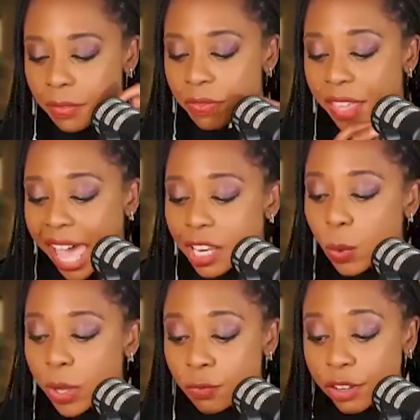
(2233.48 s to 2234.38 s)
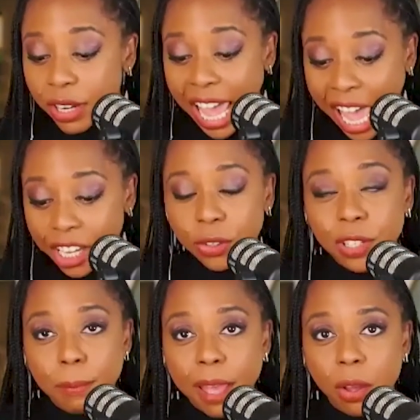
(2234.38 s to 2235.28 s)
that is what is very accurate
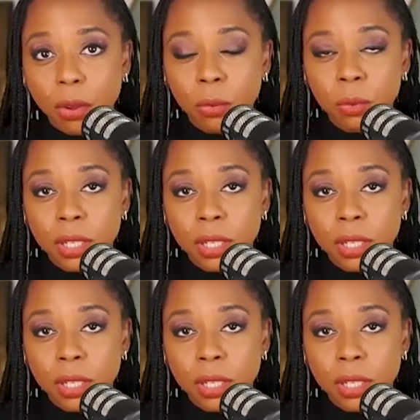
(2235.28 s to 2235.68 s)
about